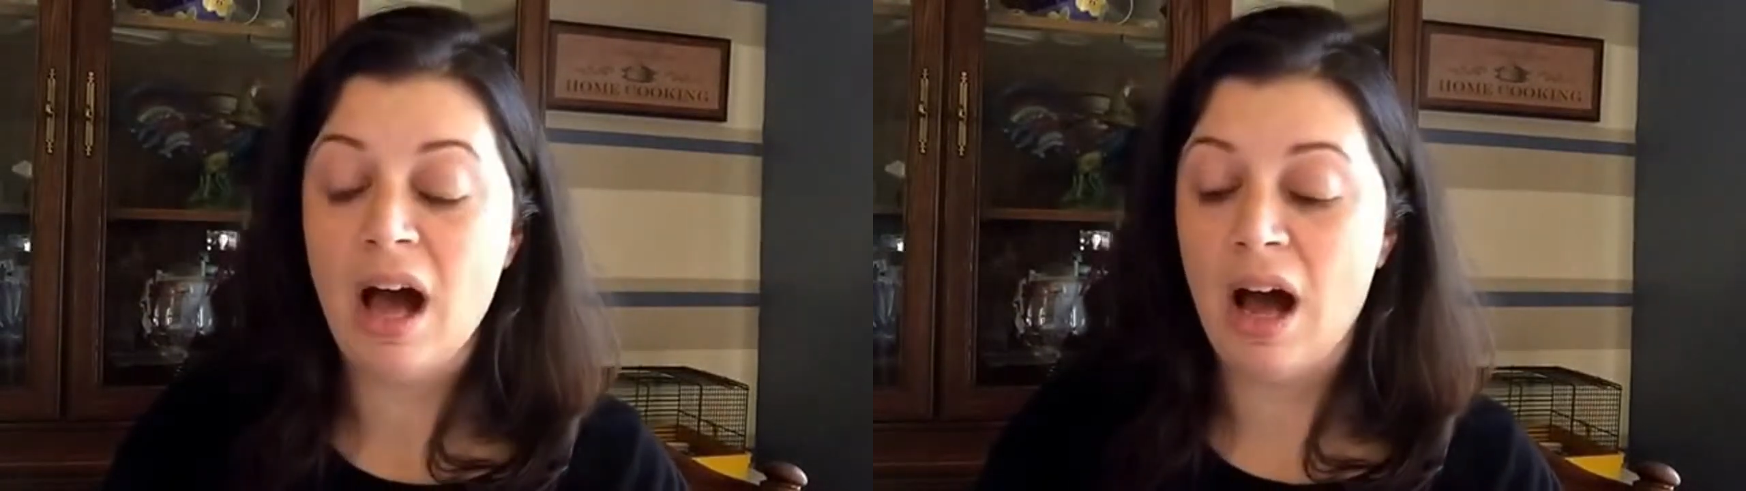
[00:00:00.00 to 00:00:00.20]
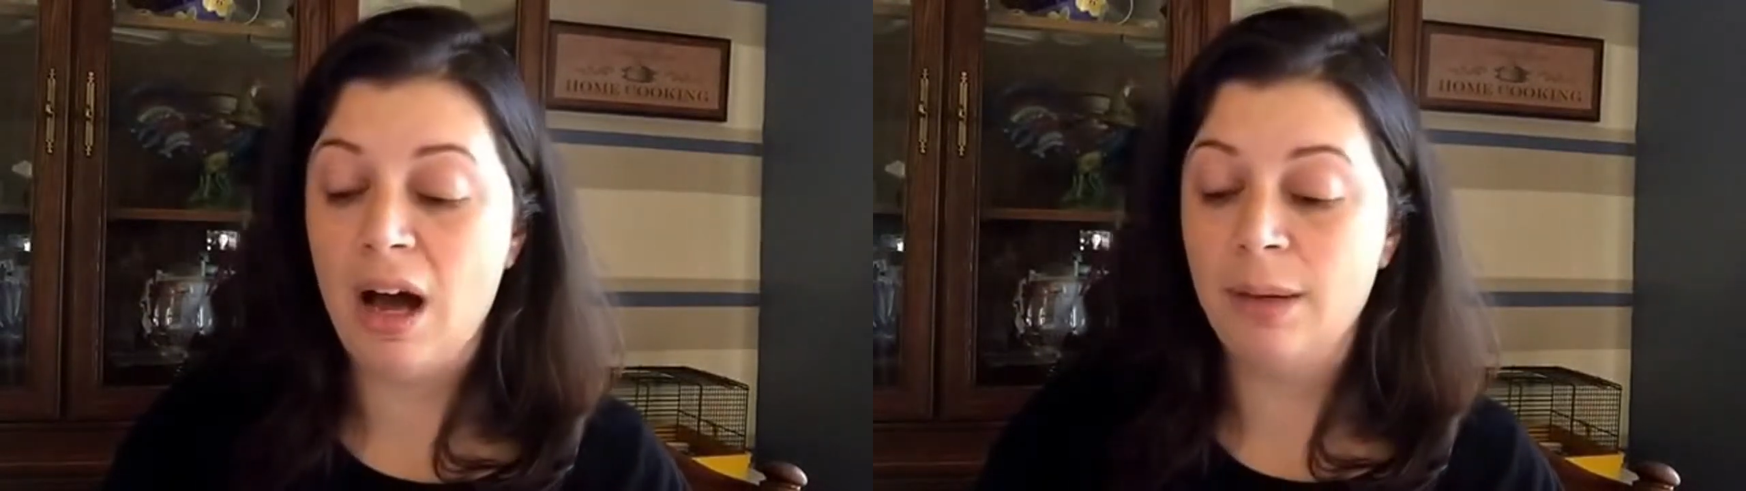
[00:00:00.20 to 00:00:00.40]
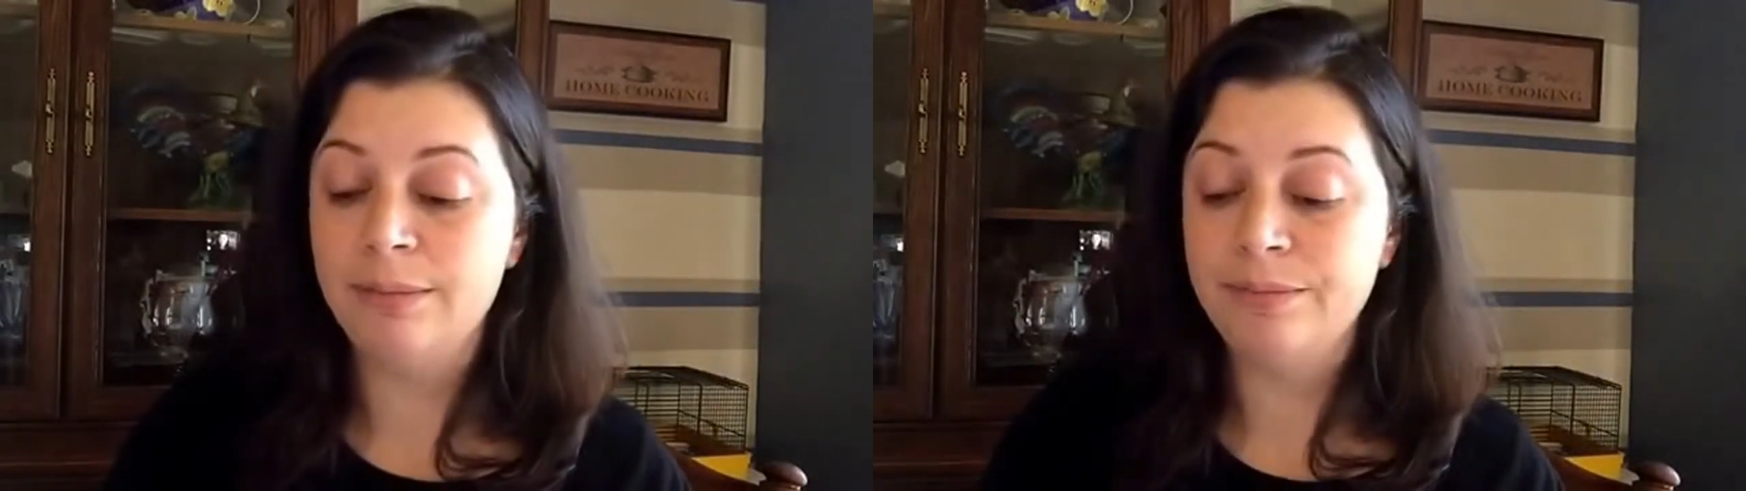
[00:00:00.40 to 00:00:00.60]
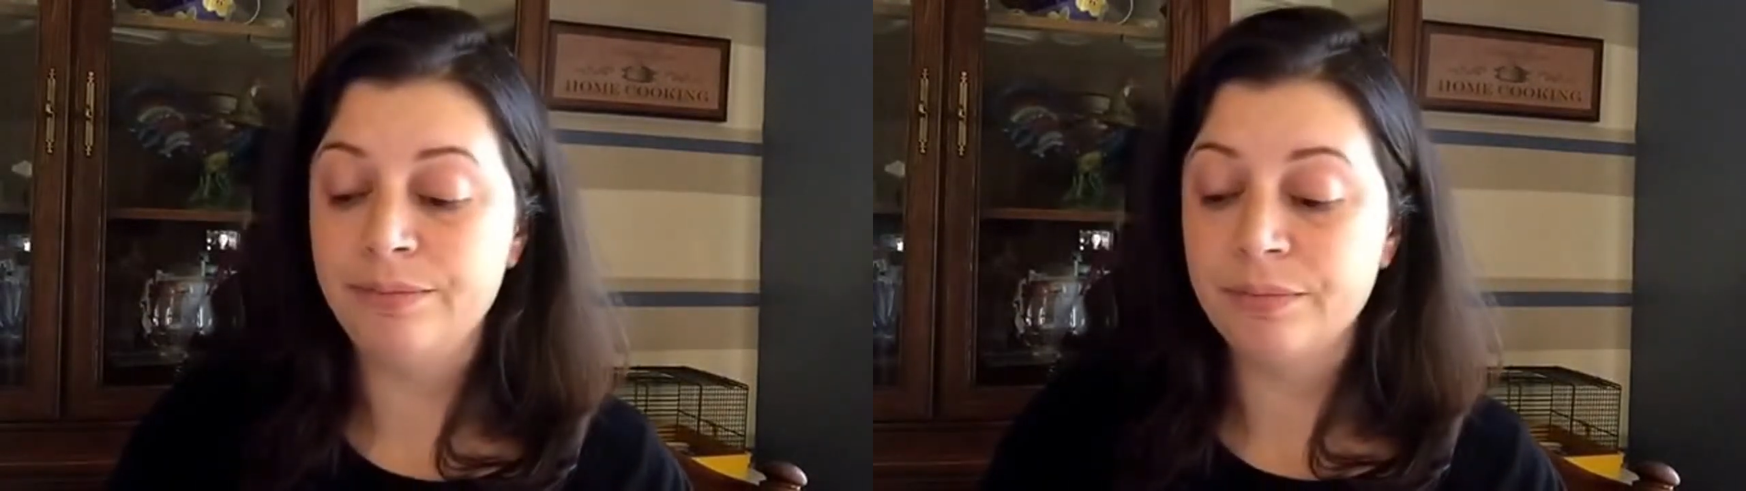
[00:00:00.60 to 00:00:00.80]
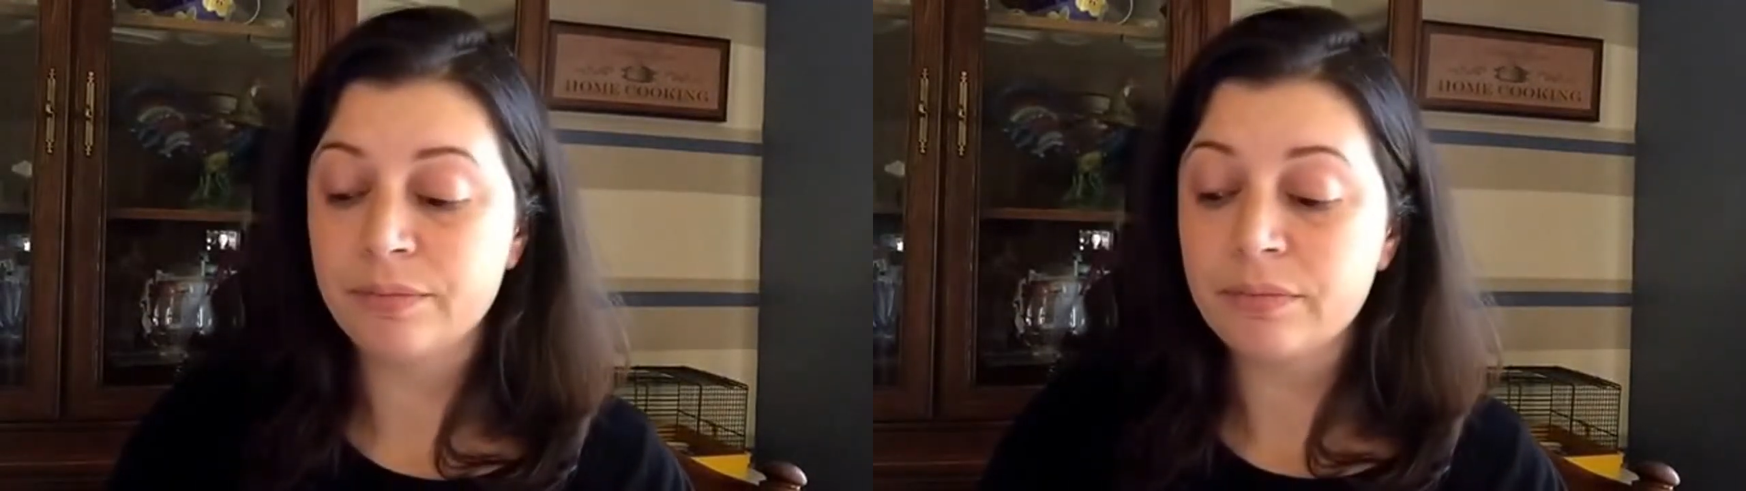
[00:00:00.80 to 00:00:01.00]
Um,
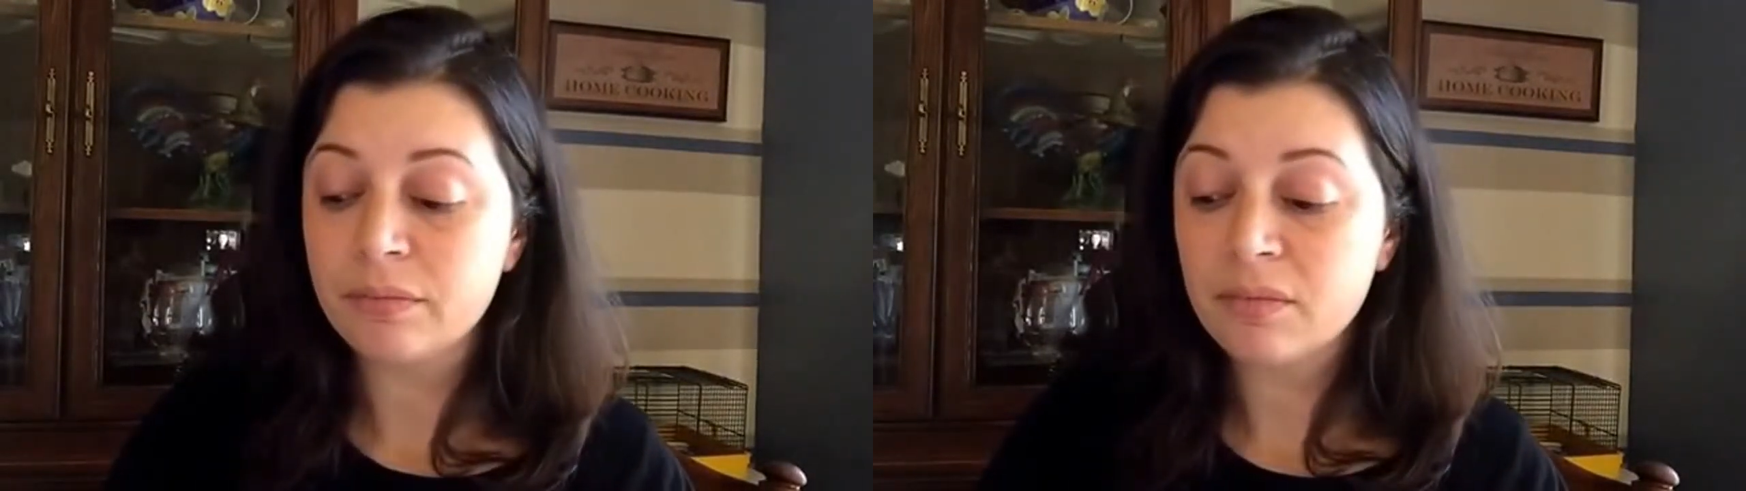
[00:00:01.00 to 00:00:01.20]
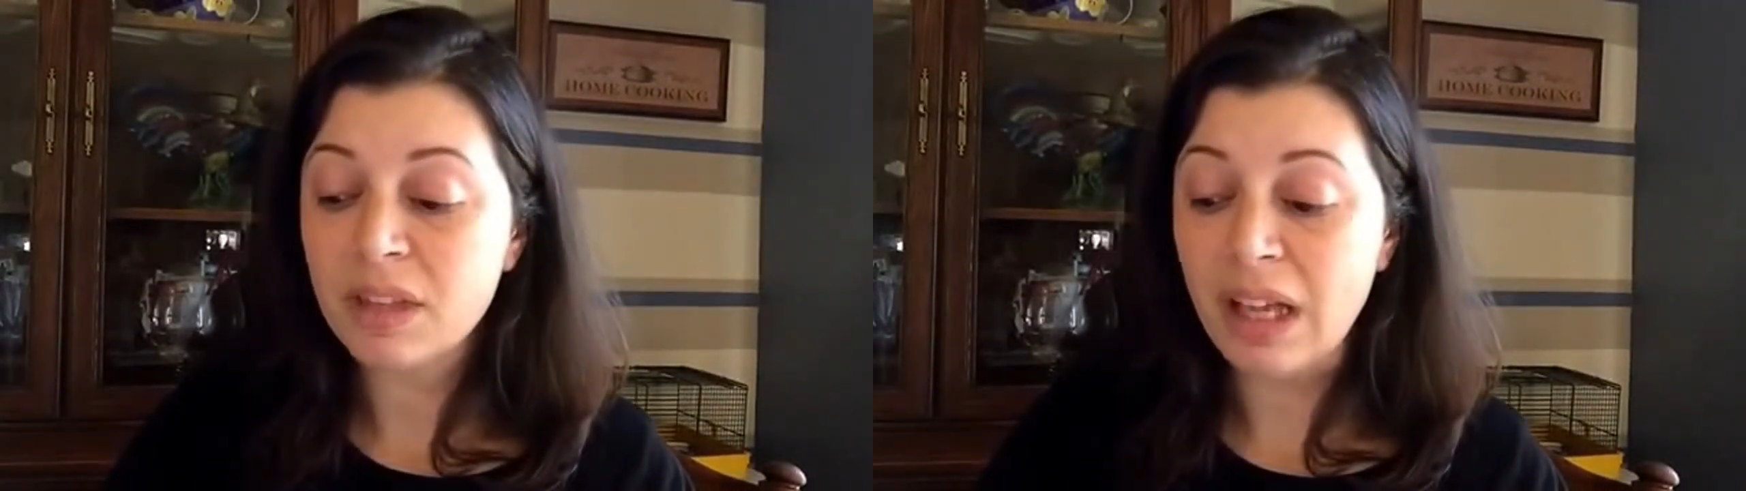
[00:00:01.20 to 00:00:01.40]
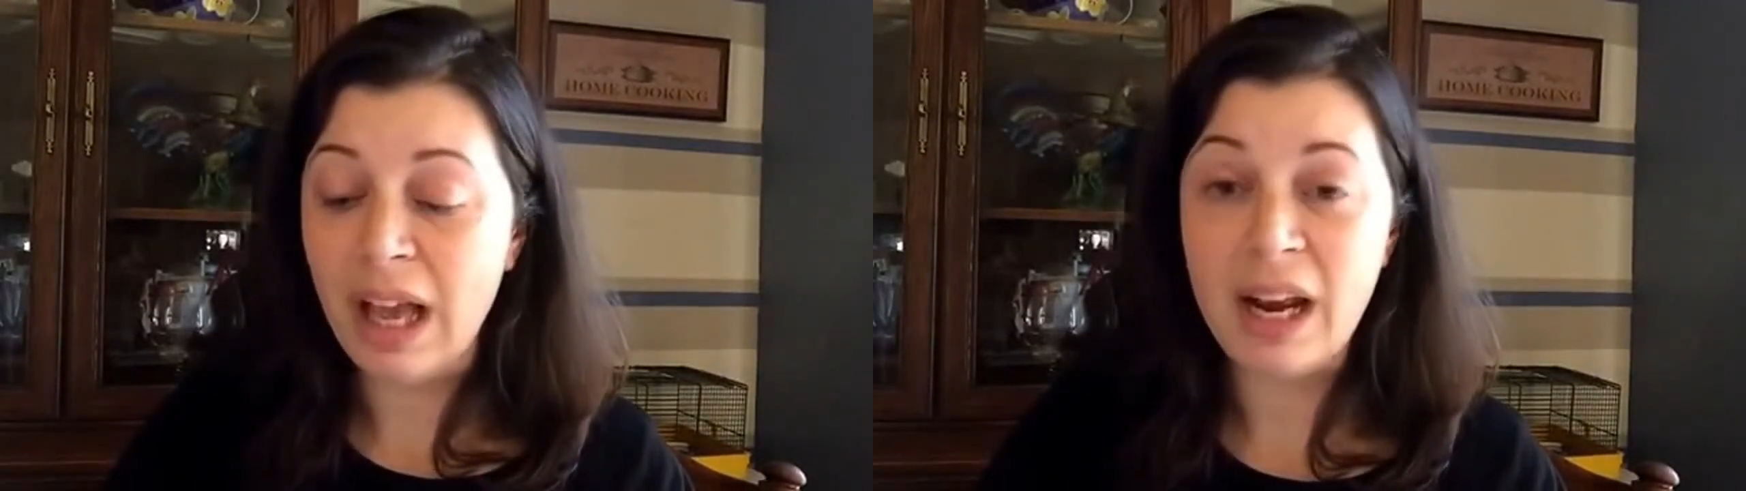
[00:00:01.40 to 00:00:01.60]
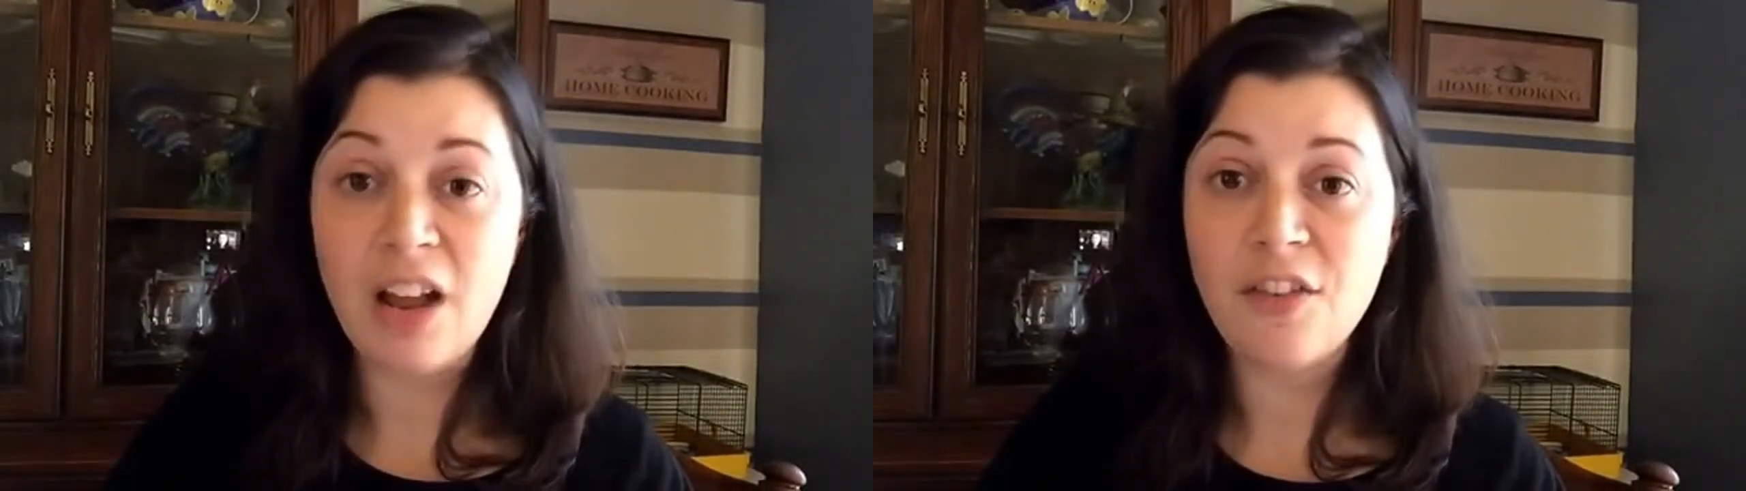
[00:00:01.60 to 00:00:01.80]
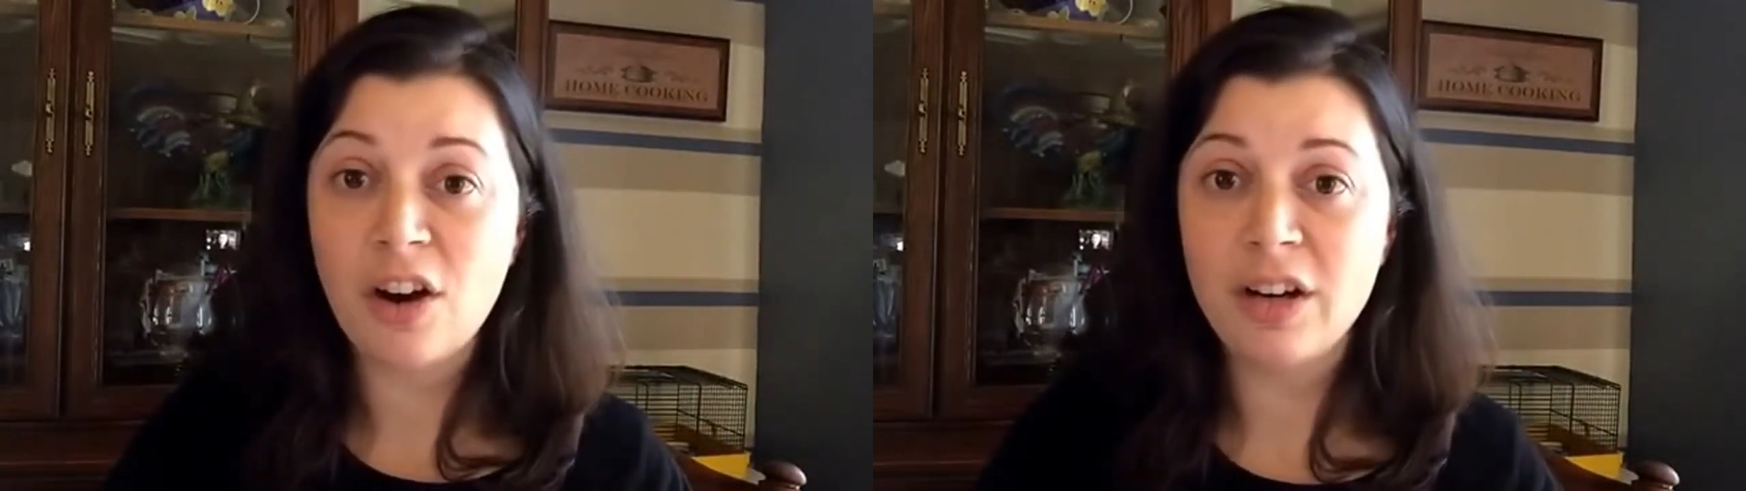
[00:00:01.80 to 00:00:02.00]
and
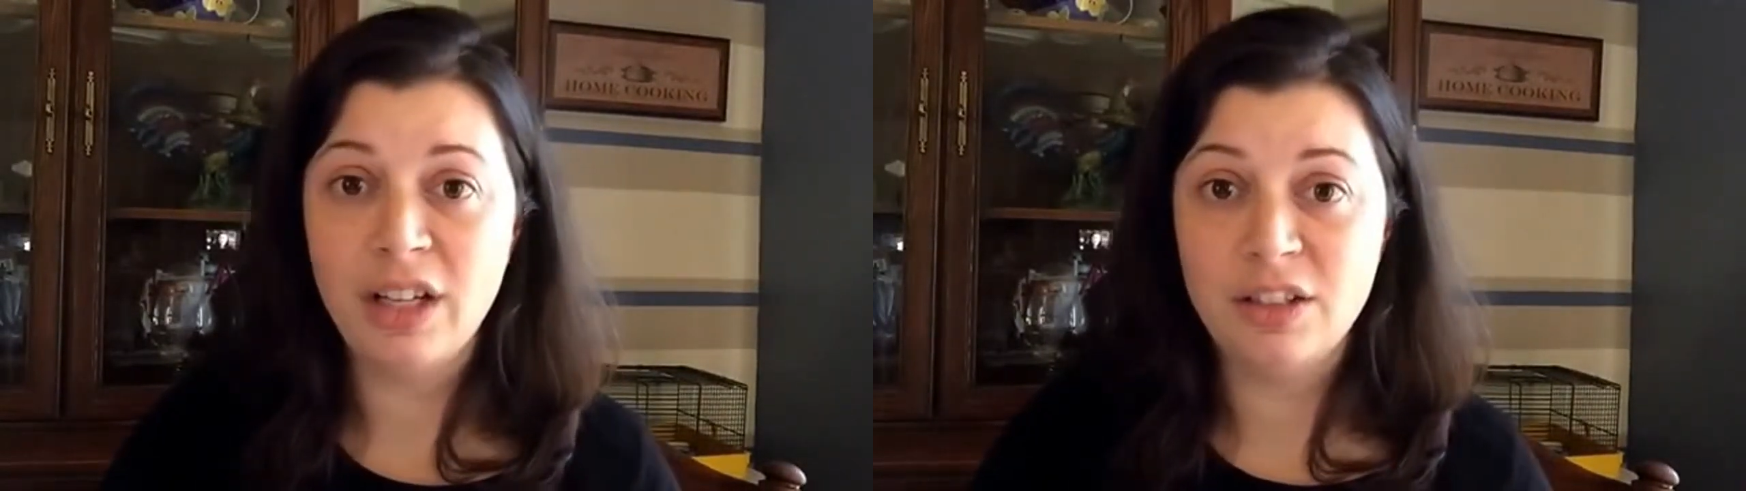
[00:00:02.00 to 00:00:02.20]
I've already